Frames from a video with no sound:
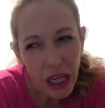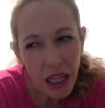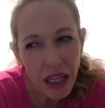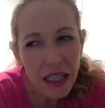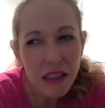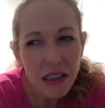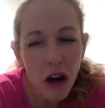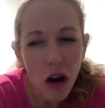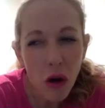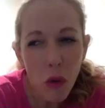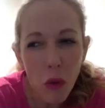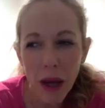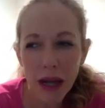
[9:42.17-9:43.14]
it's not
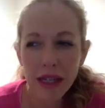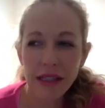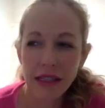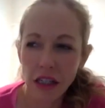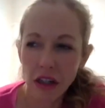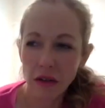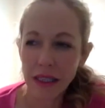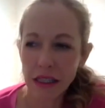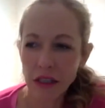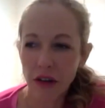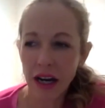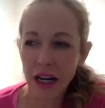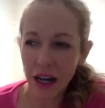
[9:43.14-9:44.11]
always, a
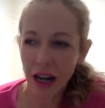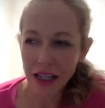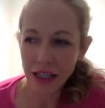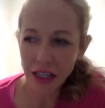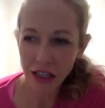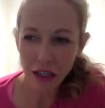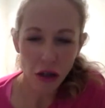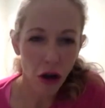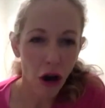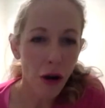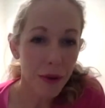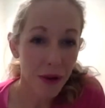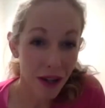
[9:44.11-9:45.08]
straight line to the
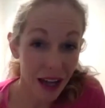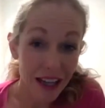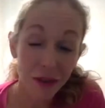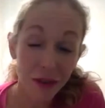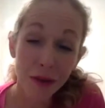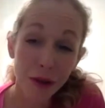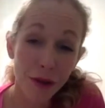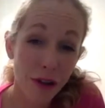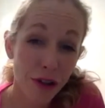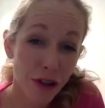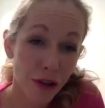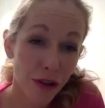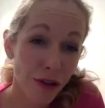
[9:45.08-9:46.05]
top. And like you
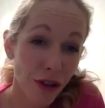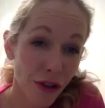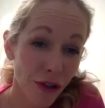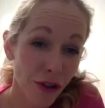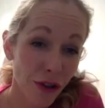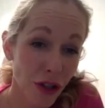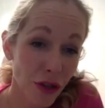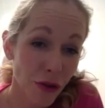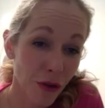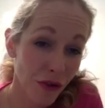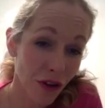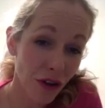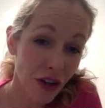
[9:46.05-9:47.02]
alluded to,
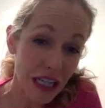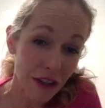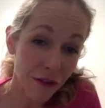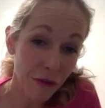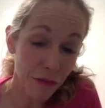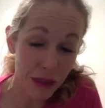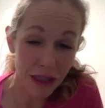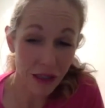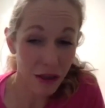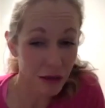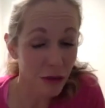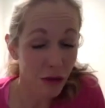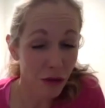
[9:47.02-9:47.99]
you're a very different
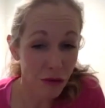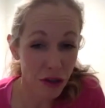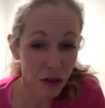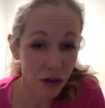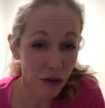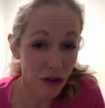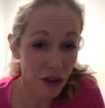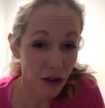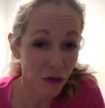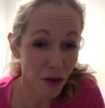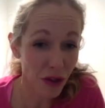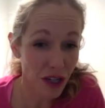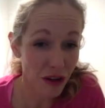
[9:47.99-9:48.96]
business model to the
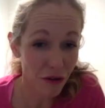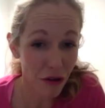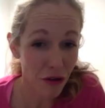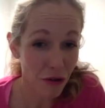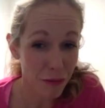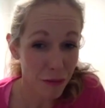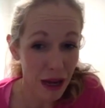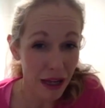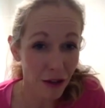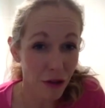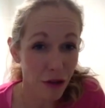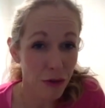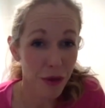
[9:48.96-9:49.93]
40-year-old male
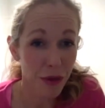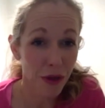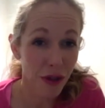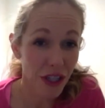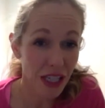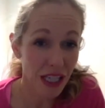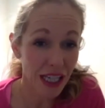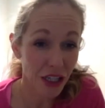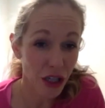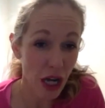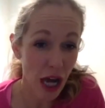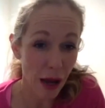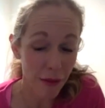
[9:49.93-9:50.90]
entrepreneur that
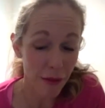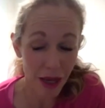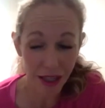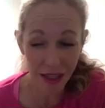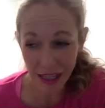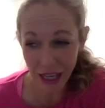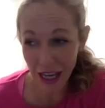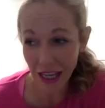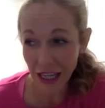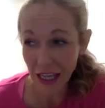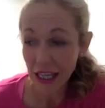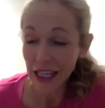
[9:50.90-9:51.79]
has a